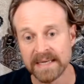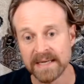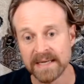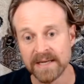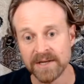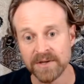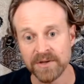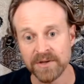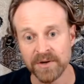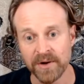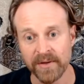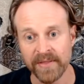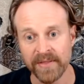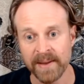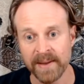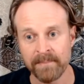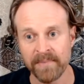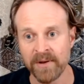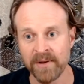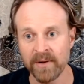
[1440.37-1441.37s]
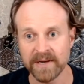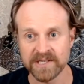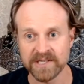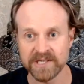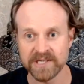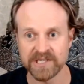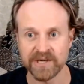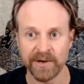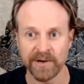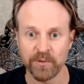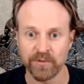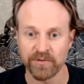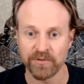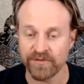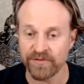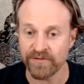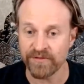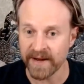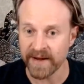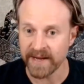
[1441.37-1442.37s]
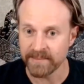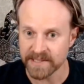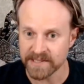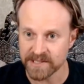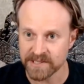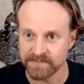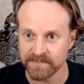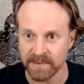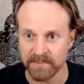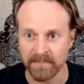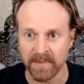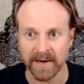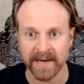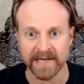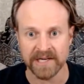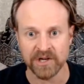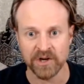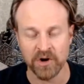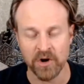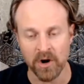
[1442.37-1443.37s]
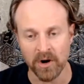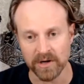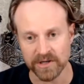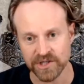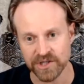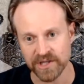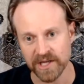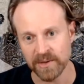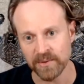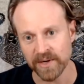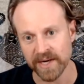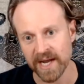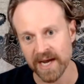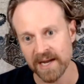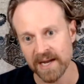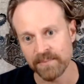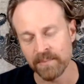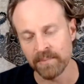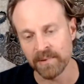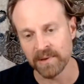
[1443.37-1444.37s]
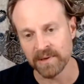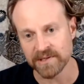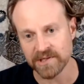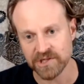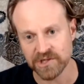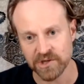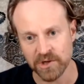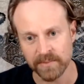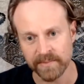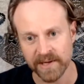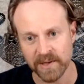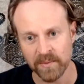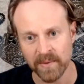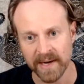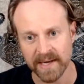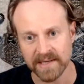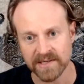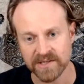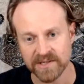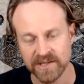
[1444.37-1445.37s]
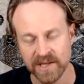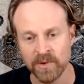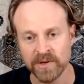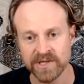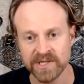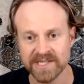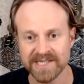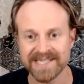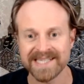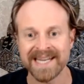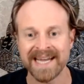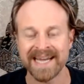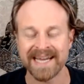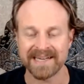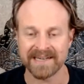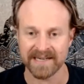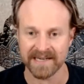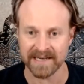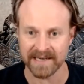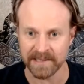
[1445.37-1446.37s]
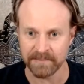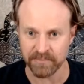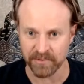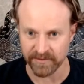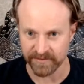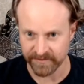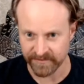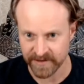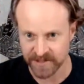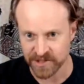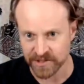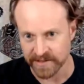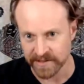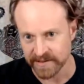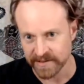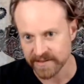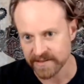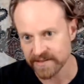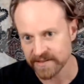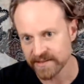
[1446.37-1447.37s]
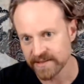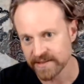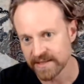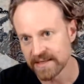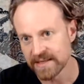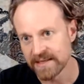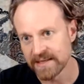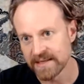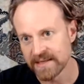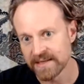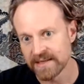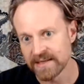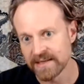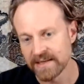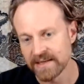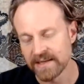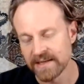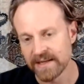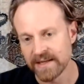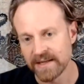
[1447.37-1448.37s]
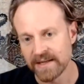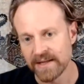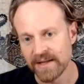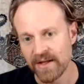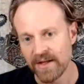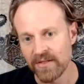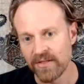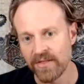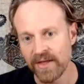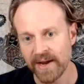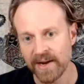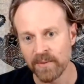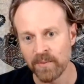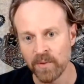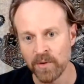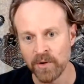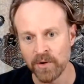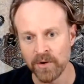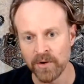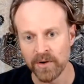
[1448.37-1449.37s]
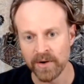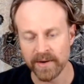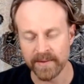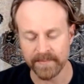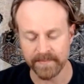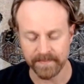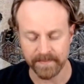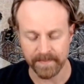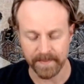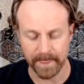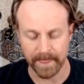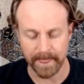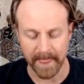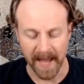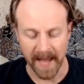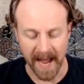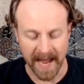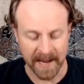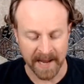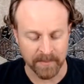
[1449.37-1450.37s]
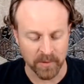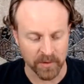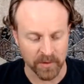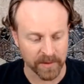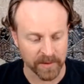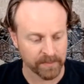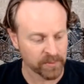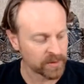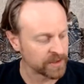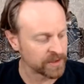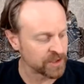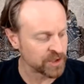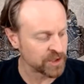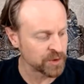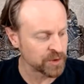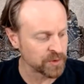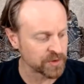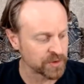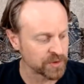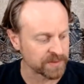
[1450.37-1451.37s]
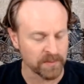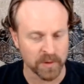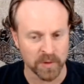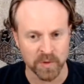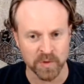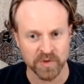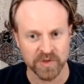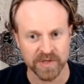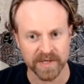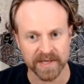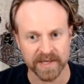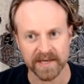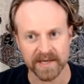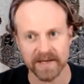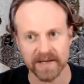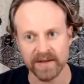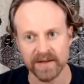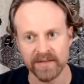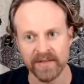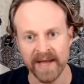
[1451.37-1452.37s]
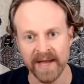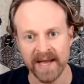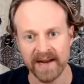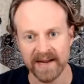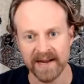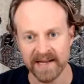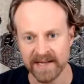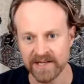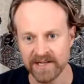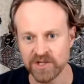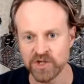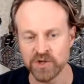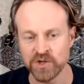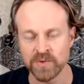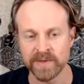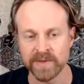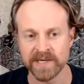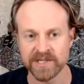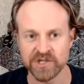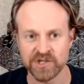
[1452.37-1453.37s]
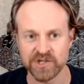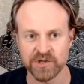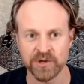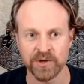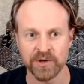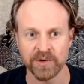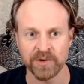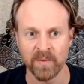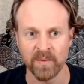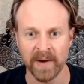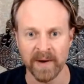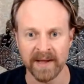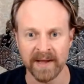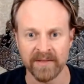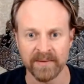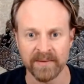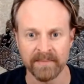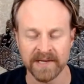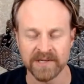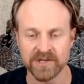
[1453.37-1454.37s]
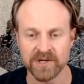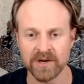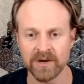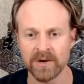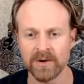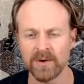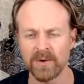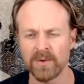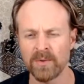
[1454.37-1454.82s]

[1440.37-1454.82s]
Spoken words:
They're not necessarily all famous, but my gosh, they were capable in so many ways. They weren't just technically proficient. They were able to produce music that hit you in a certain way that made you go,